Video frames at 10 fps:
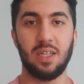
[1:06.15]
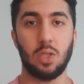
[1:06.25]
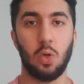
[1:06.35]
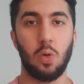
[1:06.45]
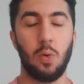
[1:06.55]

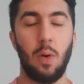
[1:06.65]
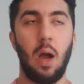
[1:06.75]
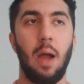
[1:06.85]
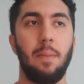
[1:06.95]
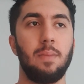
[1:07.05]
So
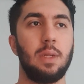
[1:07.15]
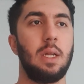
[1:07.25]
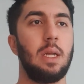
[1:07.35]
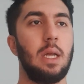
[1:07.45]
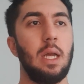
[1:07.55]

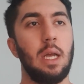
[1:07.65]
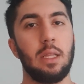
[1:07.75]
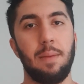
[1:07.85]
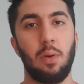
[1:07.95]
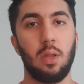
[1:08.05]

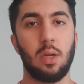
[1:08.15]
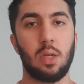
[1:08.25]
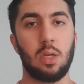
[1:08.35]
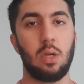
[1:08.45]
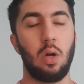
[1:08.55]
the
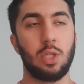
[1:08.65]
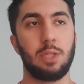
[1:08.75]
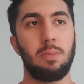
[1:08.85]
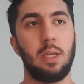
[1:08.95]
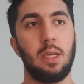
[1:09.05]
product
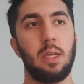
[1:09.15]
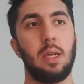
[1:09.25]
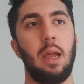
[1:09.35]
cost me